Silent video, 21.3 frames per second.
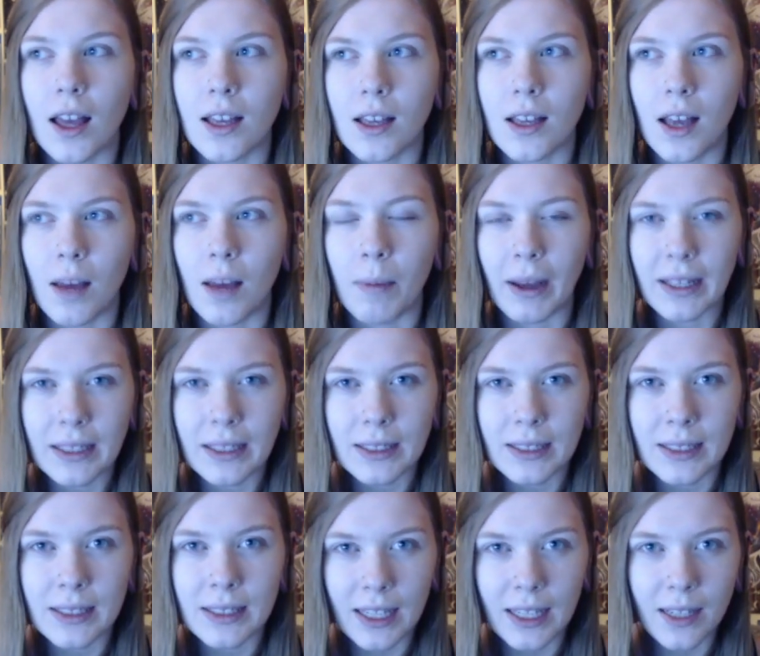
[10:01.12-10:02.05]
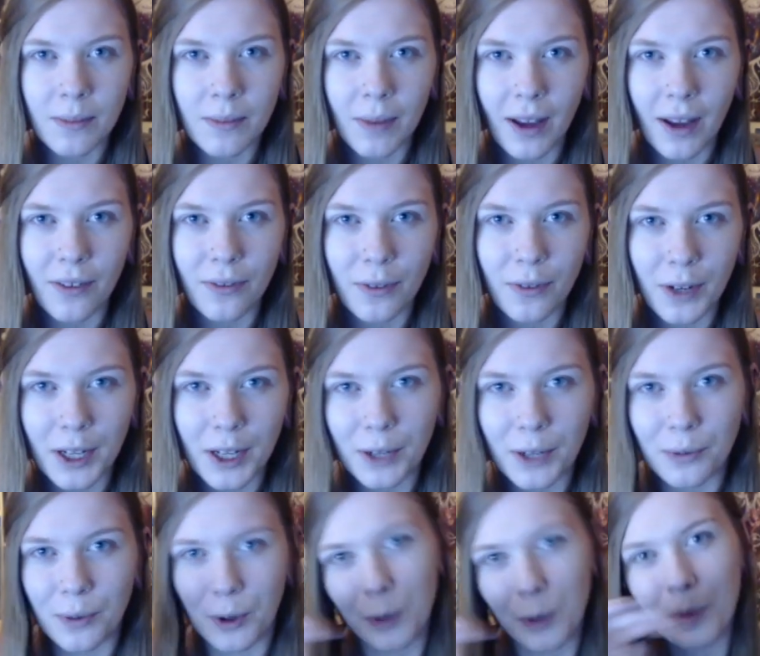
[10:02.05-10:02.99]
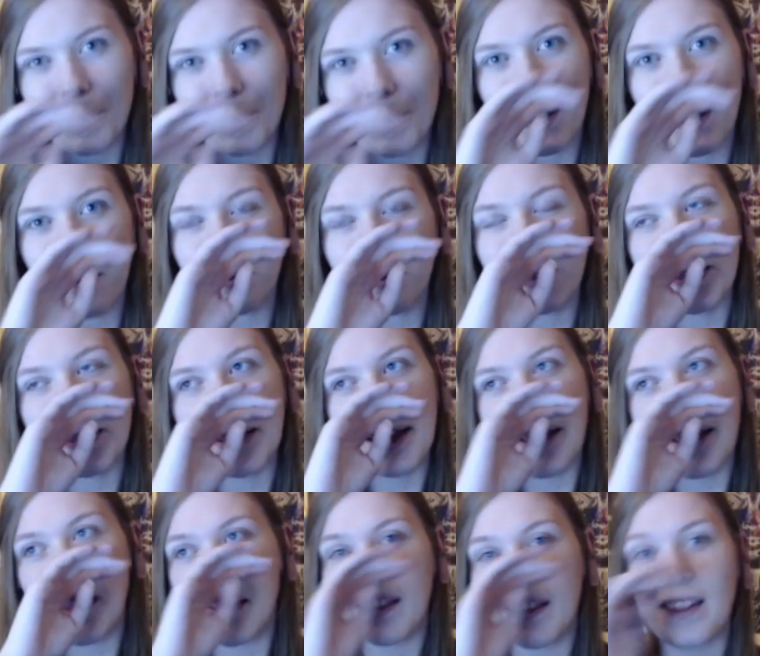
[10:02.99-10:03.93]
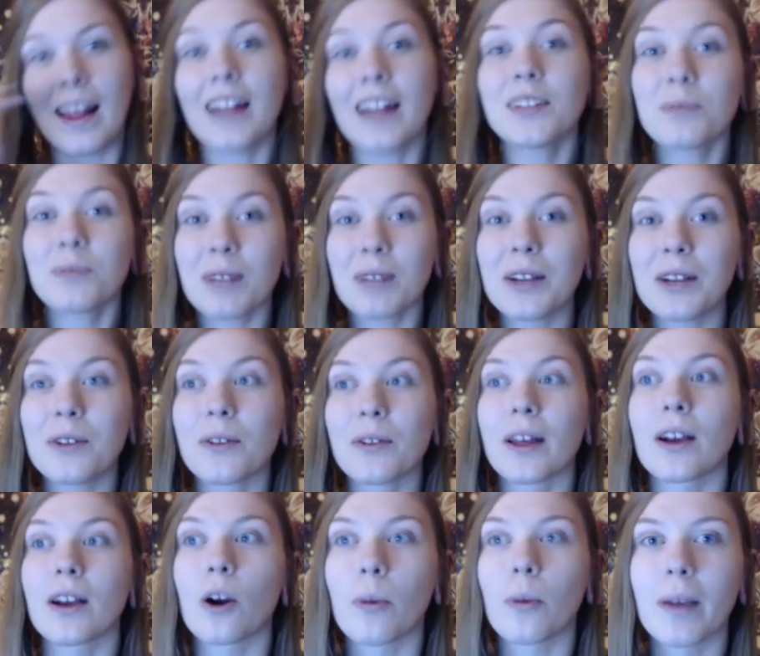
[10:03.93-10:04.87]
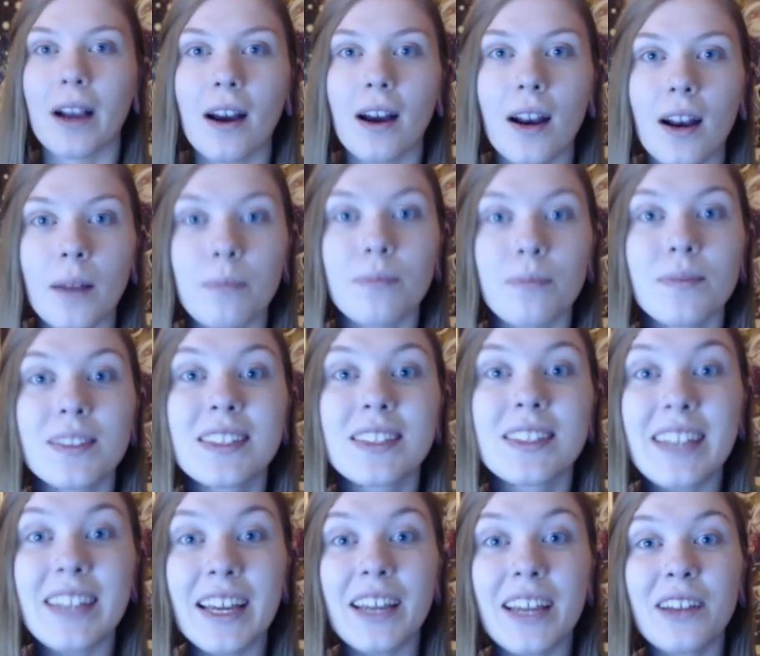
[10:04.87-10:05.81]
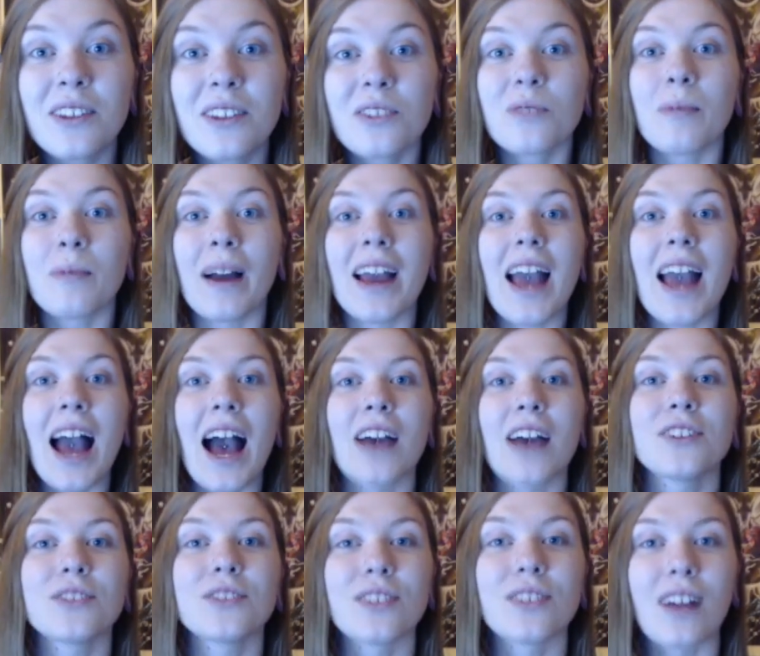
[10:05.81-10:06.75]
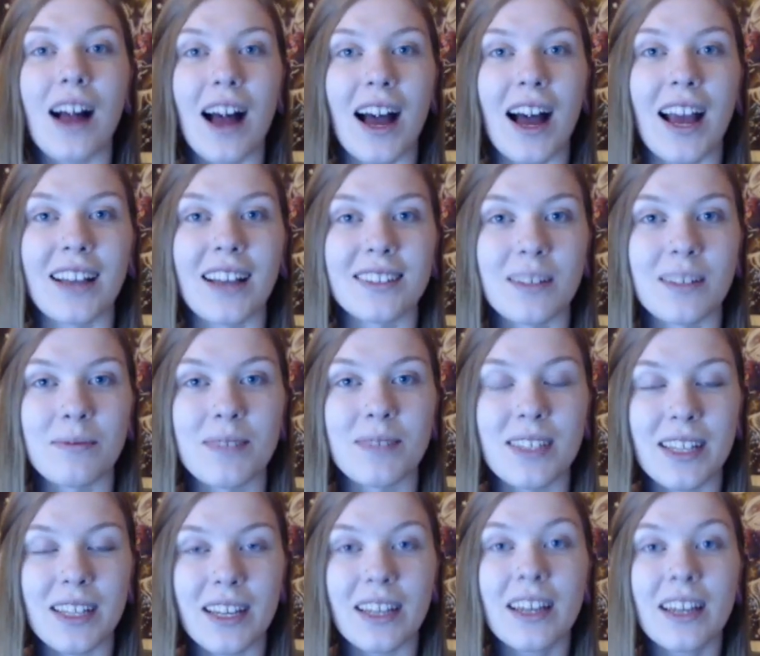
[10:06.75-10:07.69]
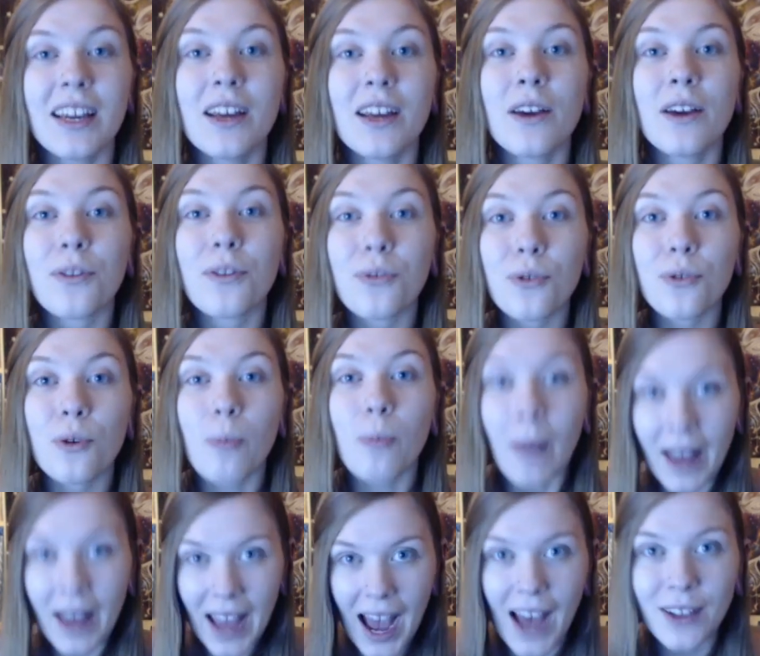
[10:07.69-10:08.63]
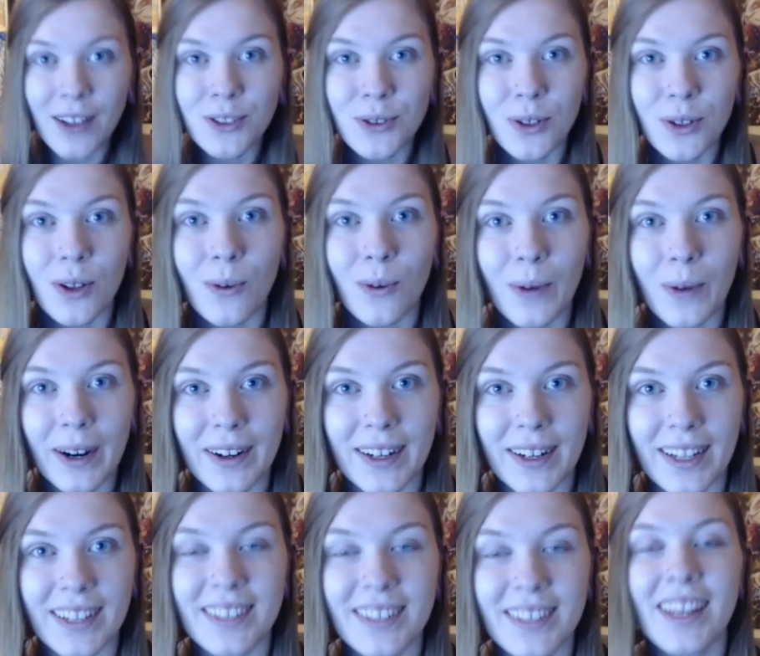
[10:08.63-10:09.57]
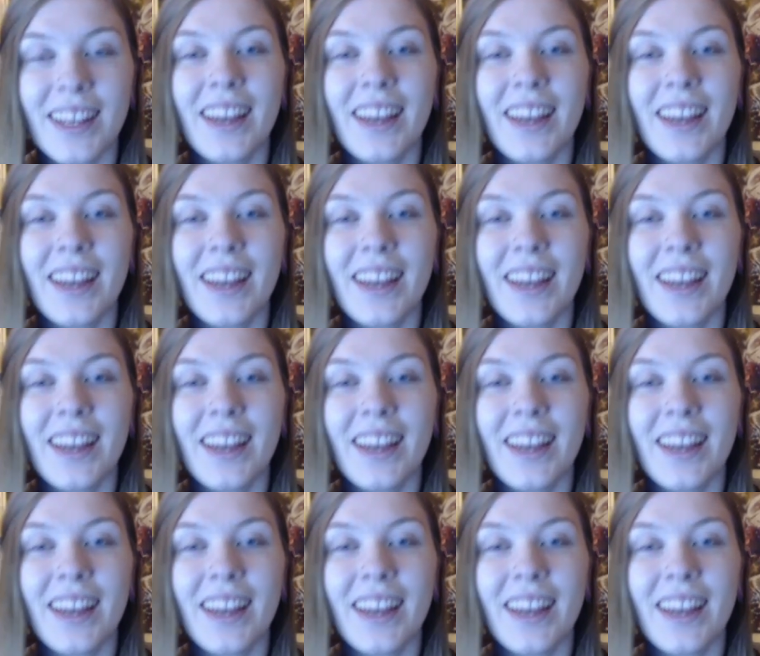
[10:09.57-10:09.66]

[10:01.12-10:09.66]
am I seeing my freaking room around me? And that's when I knew, like, oh my god, I'm seeing through my astral eyes. I'm seeing through my astral awareness.